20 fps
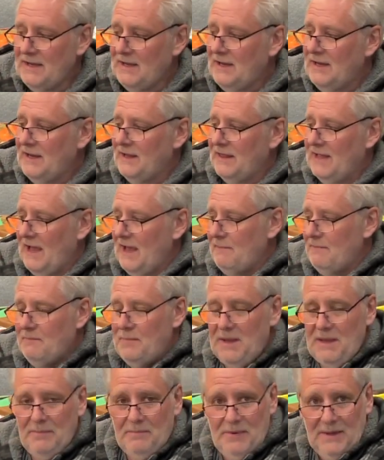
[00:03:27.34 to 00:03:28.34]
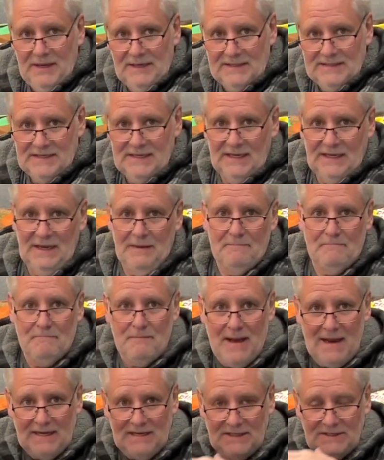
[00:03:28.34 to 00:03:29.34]
And the MPPT
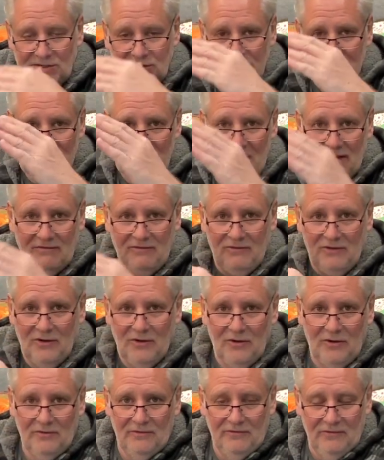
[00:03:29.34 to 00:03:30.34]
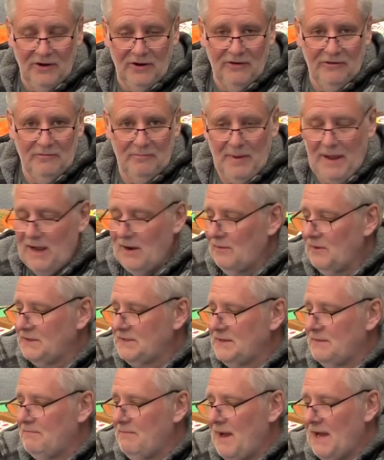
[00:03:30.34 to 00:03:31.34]
manages that flow, flow of power
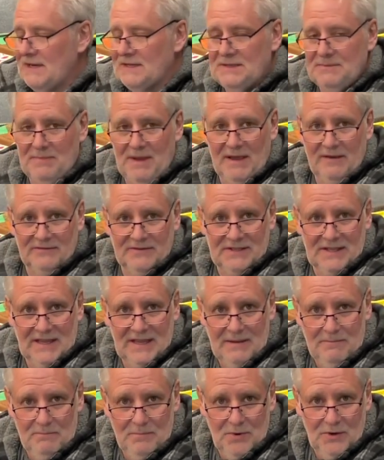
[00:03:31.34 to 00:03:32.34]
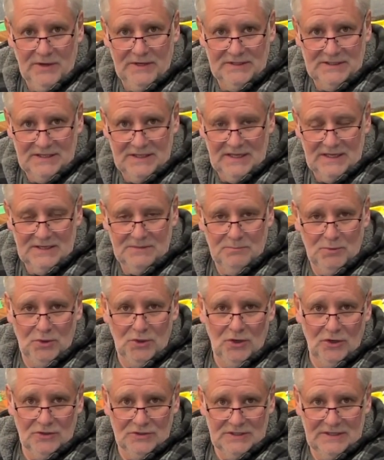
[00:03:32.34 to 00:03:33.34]
to maximise the input into this but
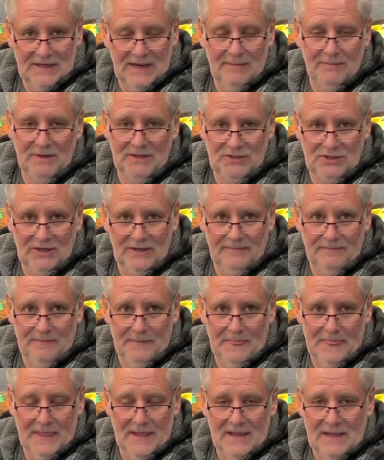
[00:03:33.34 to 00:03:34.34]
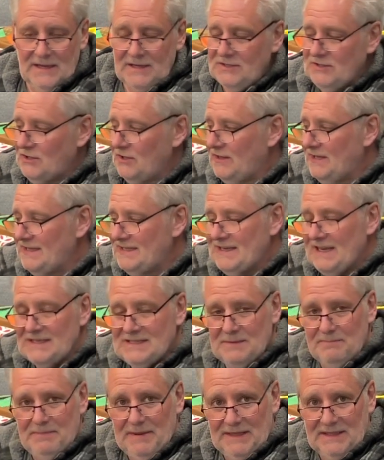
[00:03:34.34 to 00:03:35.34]
not to damage it. So this has
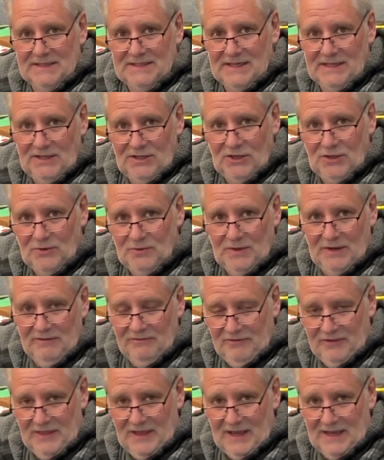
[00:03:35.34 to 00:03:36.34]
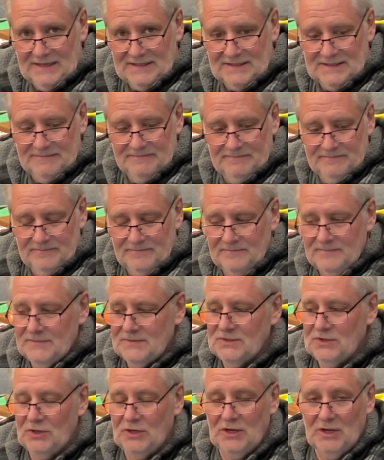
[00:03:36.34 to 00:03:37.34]
a built-in unit for that.
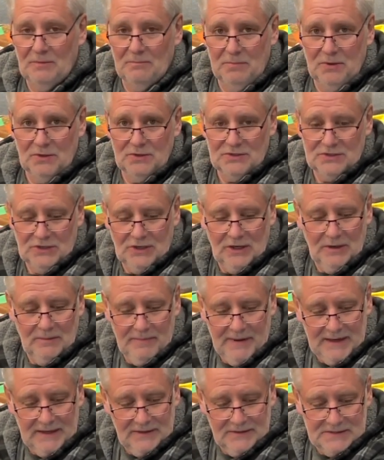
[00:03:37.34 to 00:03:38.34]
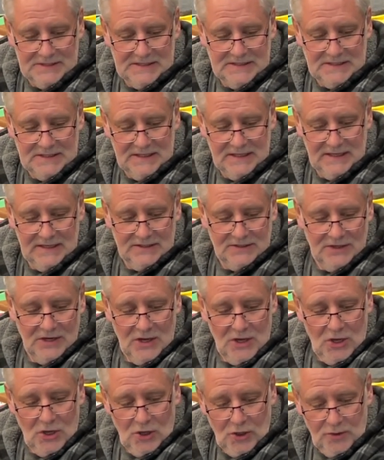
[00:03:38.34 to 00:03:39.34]
So you can plug solar panels into this
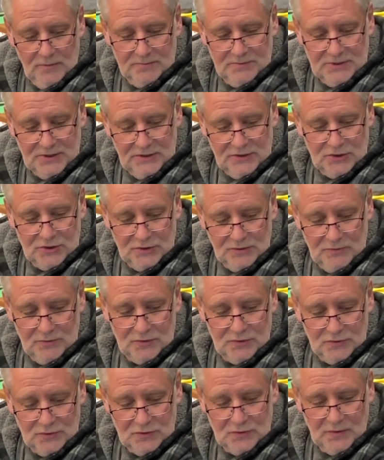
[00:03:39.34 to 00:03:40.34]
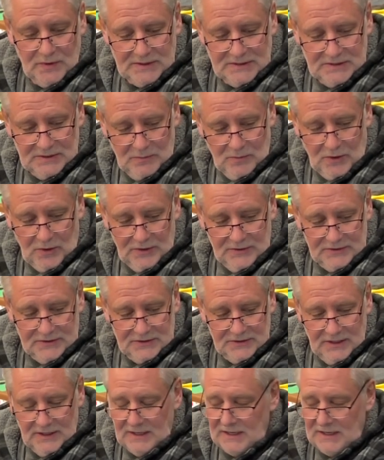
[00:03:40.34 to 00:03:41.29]
up to 220 watts.